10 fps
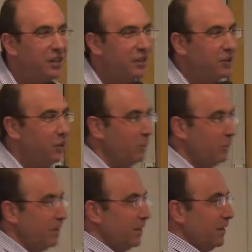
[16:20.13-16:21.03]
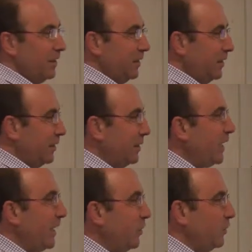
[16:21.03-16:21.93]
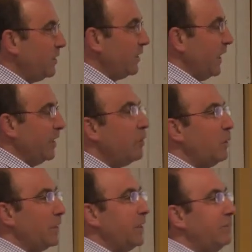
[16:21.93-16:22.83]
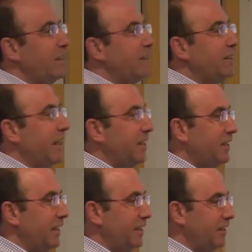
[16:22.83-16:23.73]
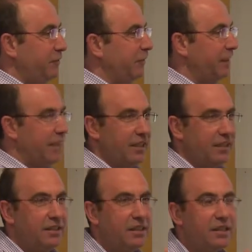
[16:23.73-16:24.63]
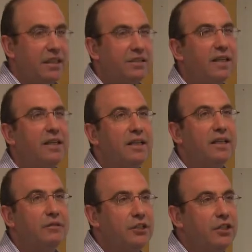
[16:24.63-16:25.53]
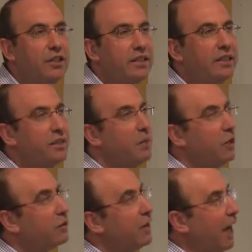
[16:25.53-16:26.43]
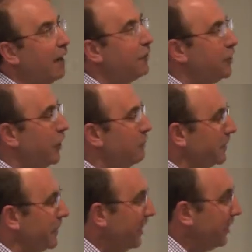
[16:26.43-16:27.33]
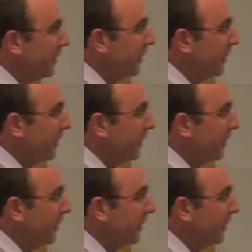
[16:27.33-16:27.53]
So cytoskeleton, what gives the cell its physical rigidity, is about half a gigapascal.